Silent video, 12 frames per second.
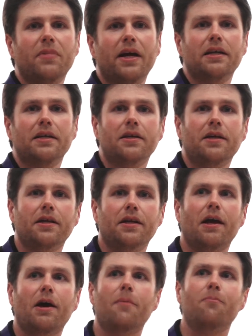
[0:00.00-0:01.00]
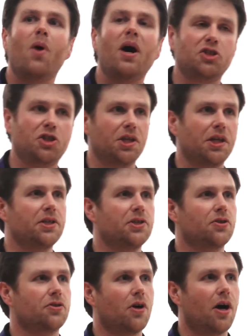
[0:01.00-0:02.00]
made it much
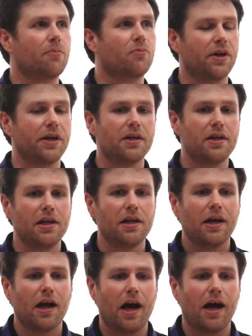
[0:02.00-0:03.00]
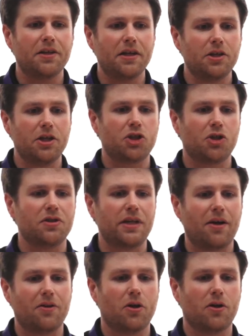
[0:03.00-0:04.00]
easier to operate. The initial
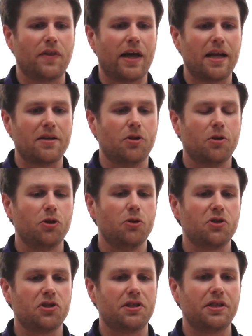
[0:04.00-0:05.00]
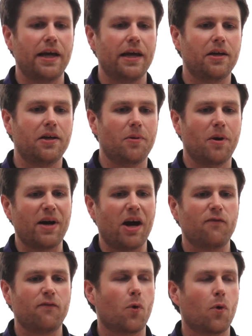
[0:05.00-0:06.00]
download of that used to take
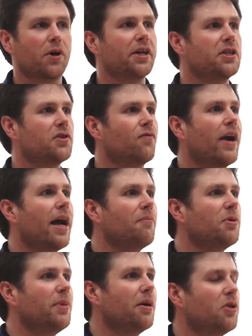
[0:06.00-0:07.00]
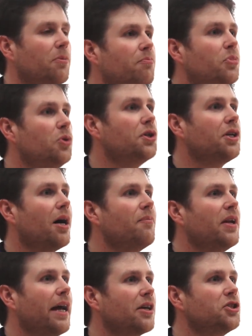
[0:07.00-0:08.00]
about 4 gigs of RAM to be able to boot it up
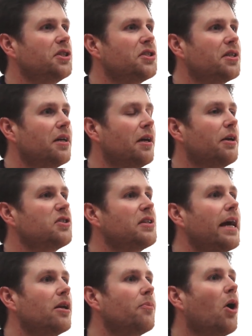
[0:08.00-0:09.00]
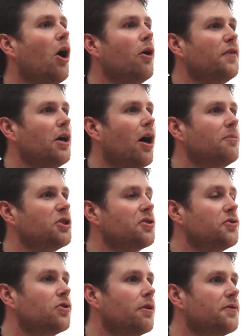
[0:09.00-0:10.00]
and actually stand up all of the objects and
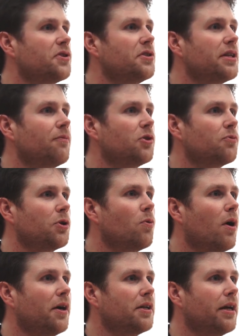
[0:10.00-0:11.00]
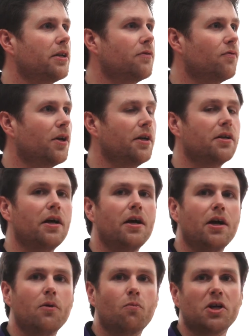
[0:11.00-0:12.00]
services that was required to get to run.
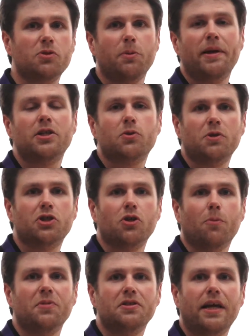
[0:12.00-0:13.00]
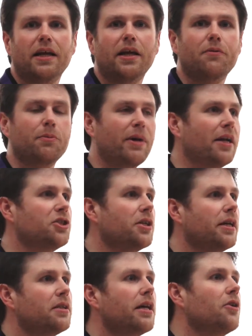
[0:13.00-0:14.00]
Once we made switch to Open Daylight, we managed to
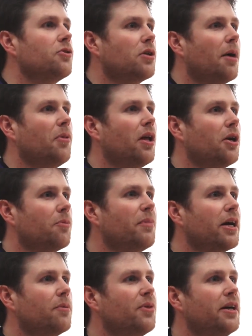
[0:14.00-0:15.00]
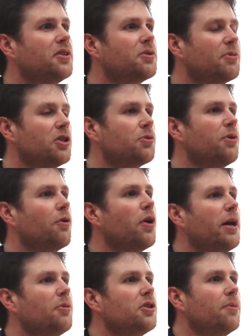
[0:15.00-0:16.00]
get it down to a couple hundred megabytes because we were
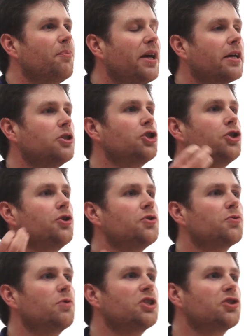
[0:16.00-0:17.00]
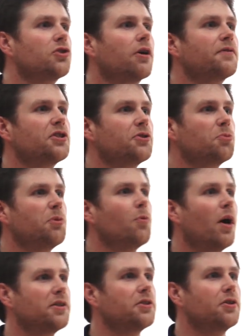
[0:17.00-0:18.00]
able to pick and choose which services we
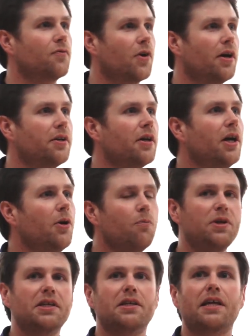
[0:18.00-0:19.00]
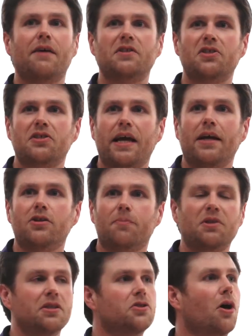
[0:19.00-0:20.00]
wanted to run. We didn't have to stand up
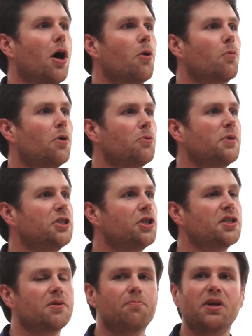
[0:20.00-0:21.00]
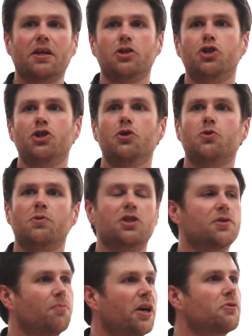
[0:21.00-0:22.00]
the entire world. We could just pick and choose which
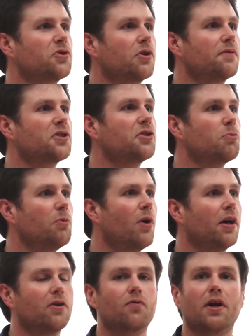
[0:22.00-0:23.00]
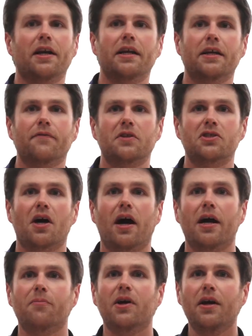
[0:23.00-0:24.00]
microservices we wanted to run at any given
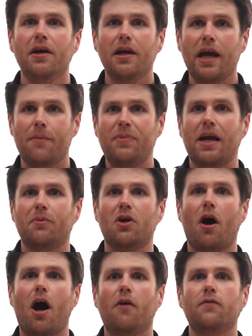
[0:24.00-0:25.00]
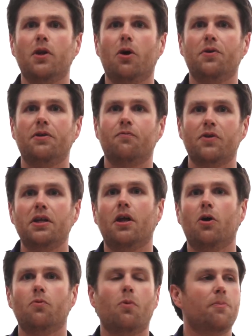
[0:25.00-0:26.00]
time and be able to offload and
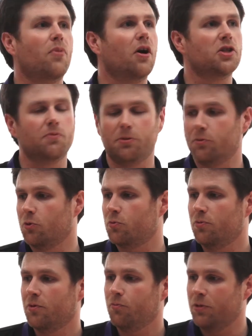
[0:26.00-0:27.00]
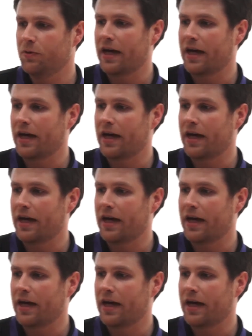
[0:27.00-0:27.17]
reload what parts we would